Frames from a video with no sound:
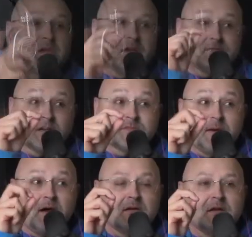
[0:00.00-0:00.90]
I have talked
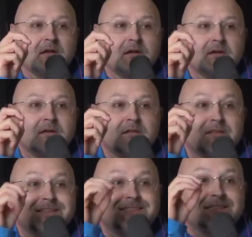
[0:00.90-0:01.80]
about
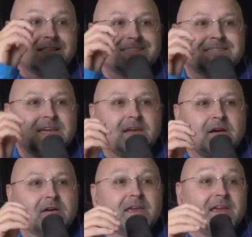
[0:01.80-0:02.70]
let's say,
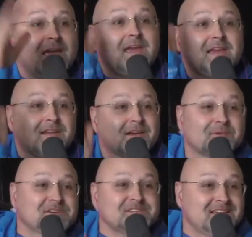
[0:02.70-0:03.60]
okay, hey,
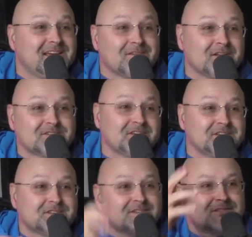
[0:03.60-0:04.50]
inauguration day,
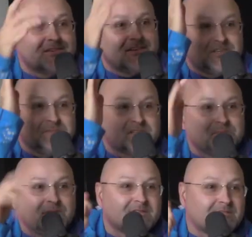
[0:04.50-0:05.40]
congratulations, uh, Jimmy
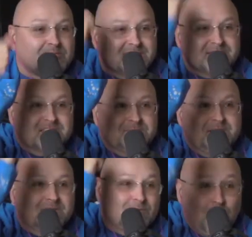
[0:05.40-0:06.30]
Smith, President
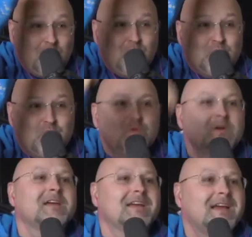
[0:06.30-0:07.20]
Smith, woo!
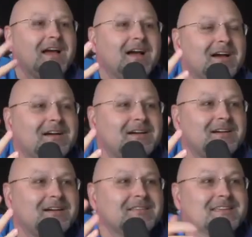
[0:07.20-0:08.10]

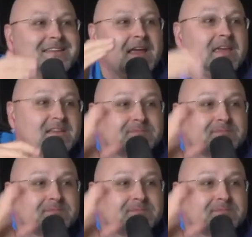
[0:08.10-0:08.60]
Uh, then he has a